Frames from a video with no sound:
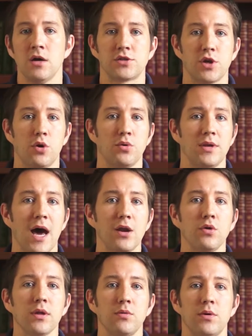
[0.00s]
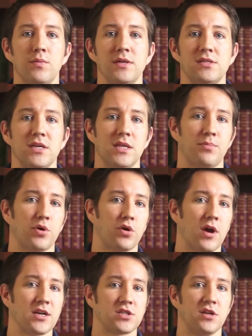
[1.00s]
So not only would we see the
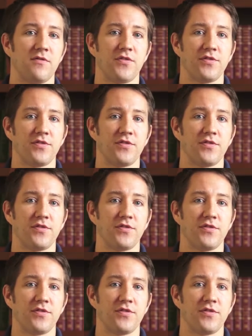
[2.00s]
progression of